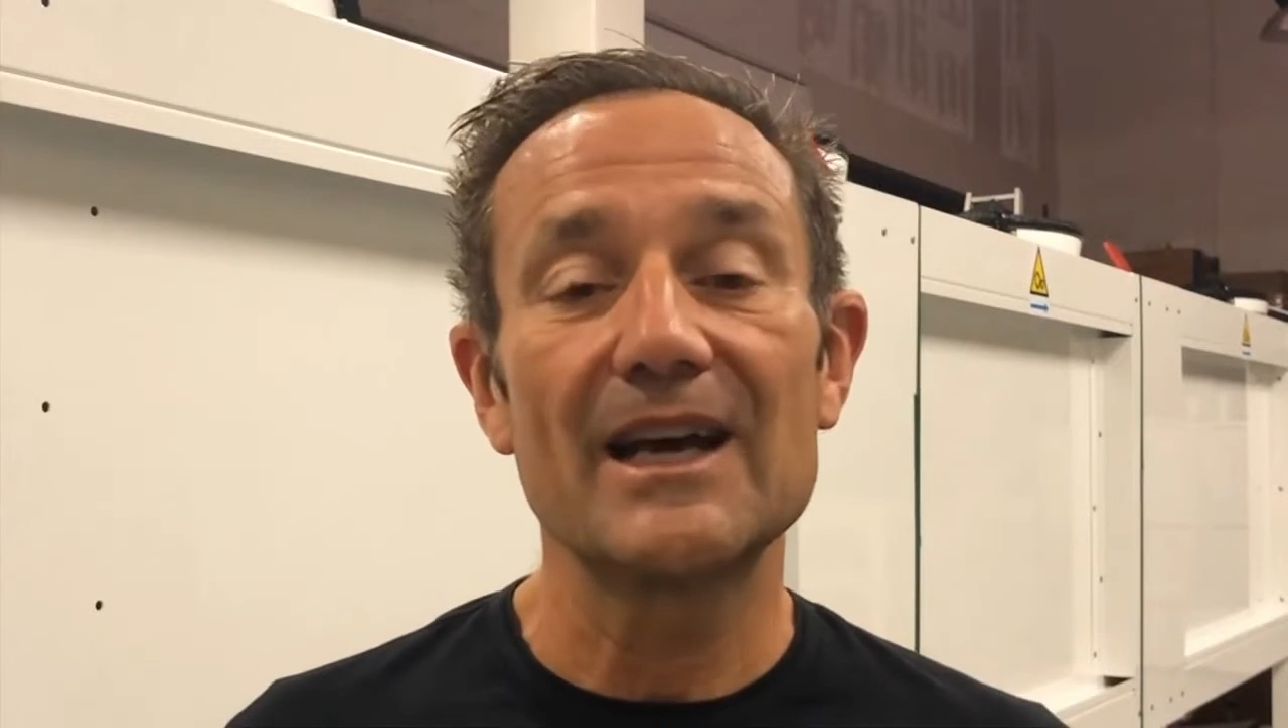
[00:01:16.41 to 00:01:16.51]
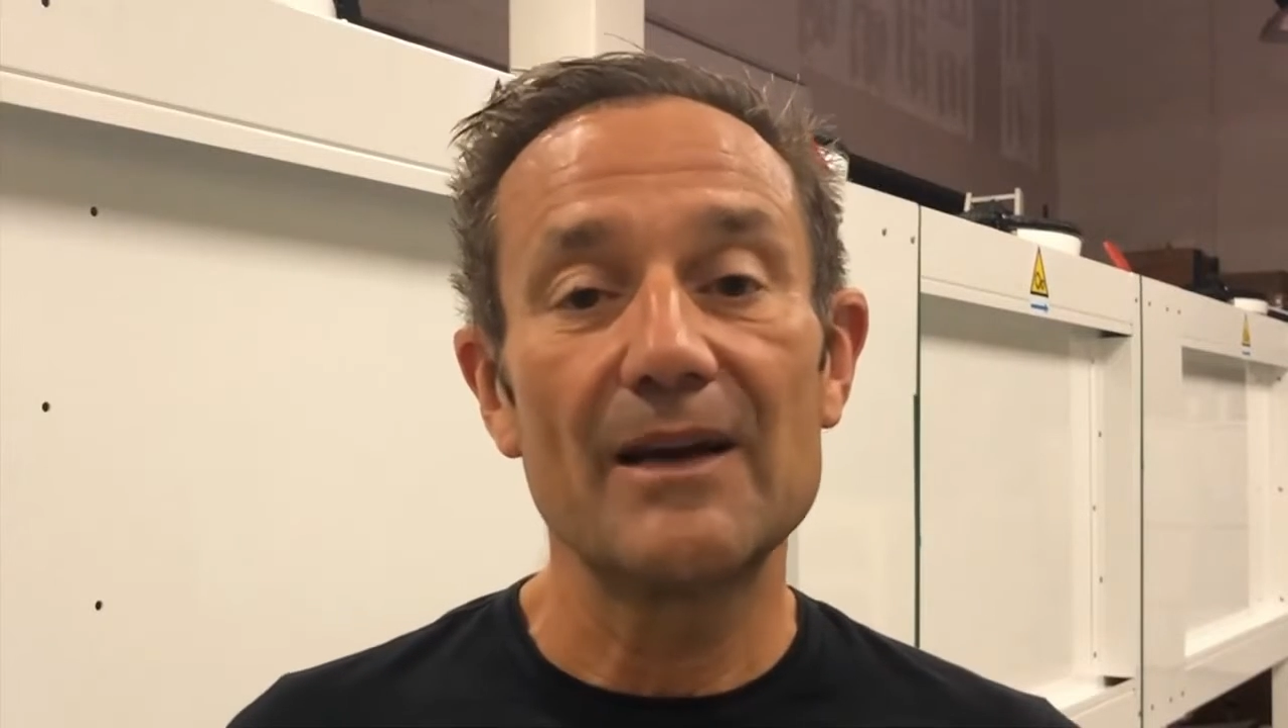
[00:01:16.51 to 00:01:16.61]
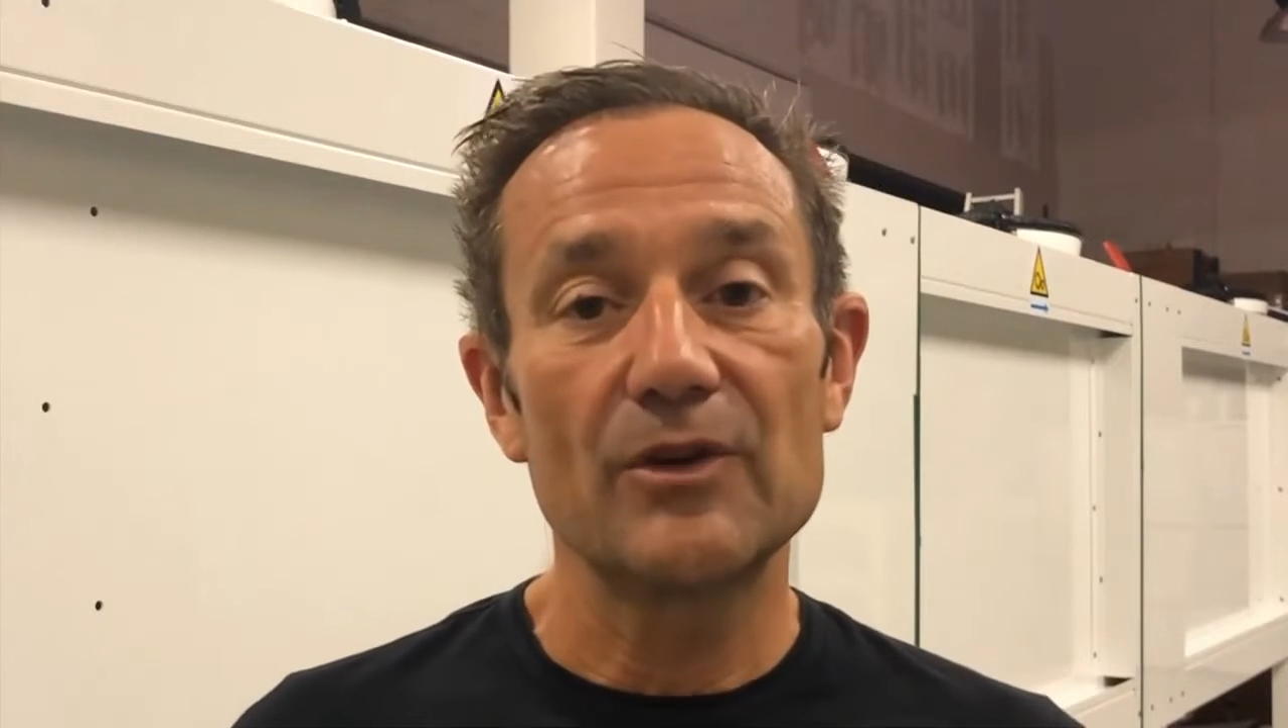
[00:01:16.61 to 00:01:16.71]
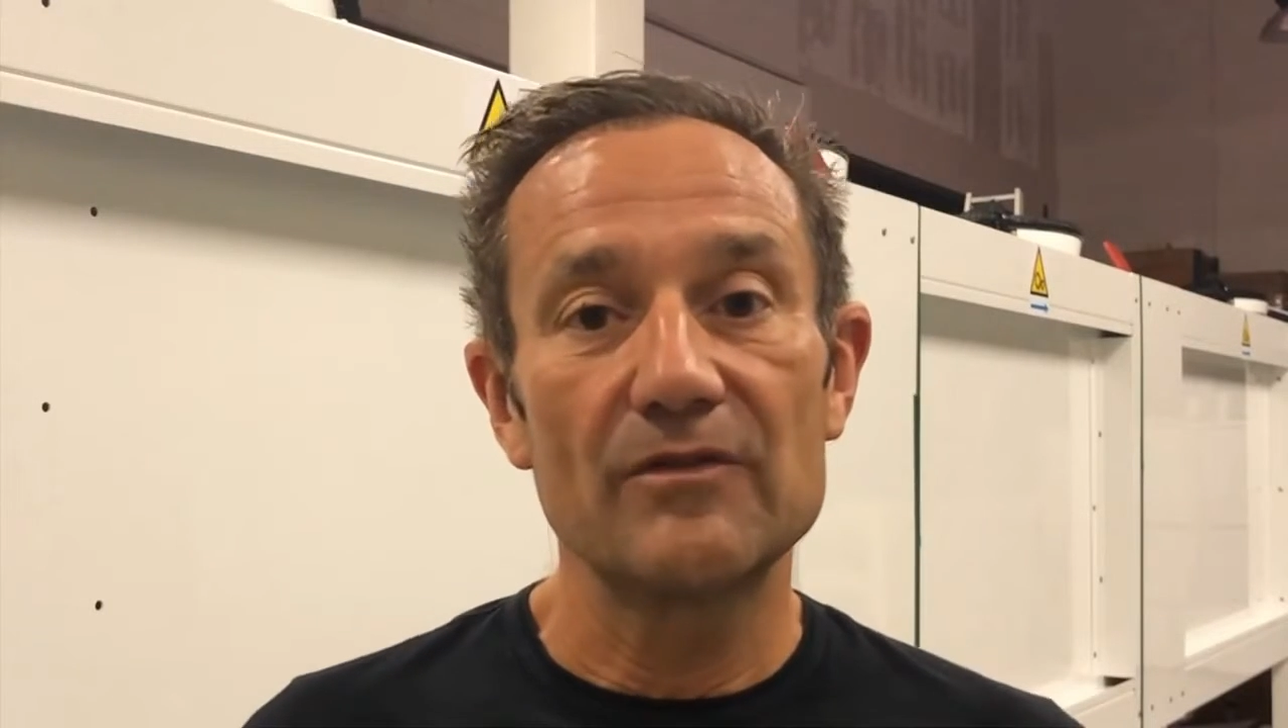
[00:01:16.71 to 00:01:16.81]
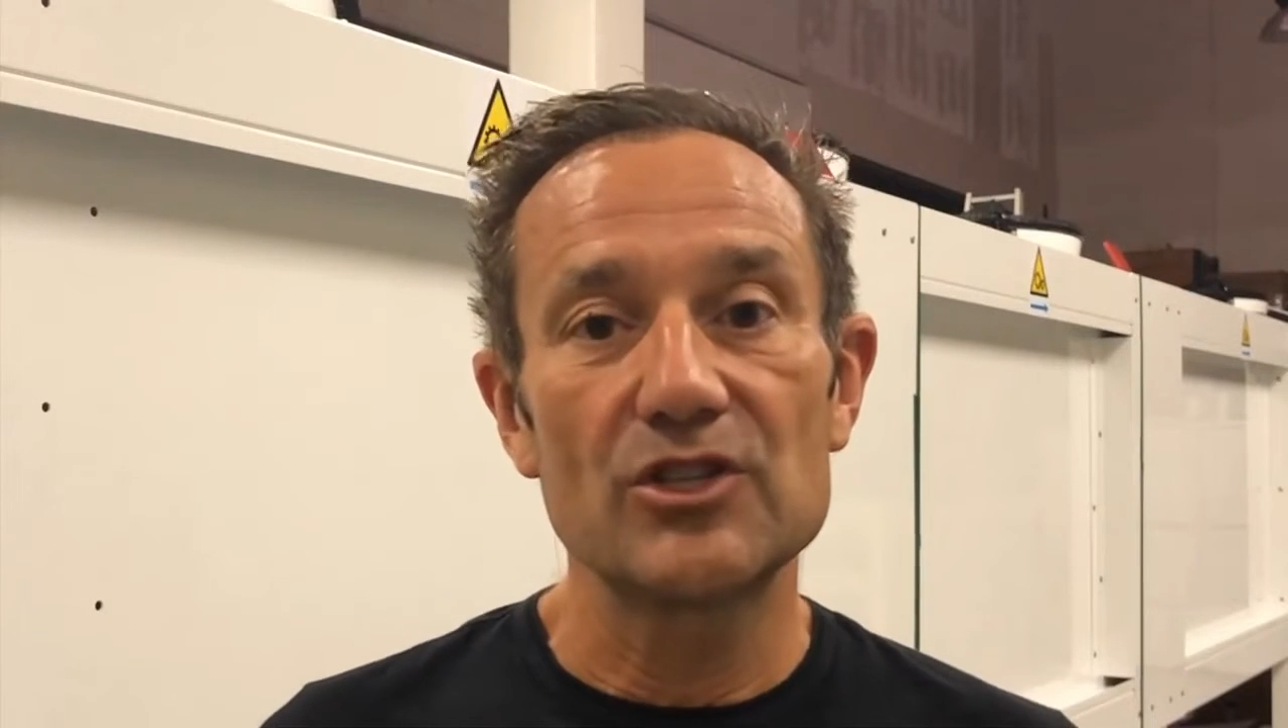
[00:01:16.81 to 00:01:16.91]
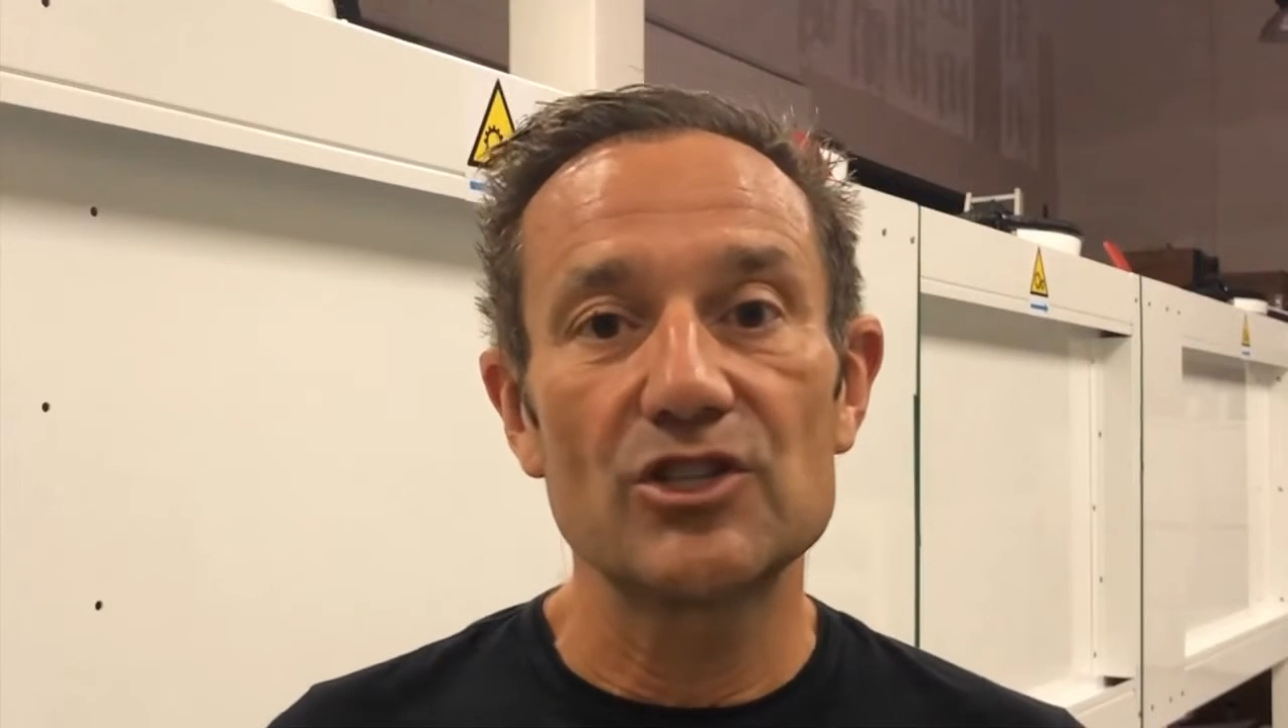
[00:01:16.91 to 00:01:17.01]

type of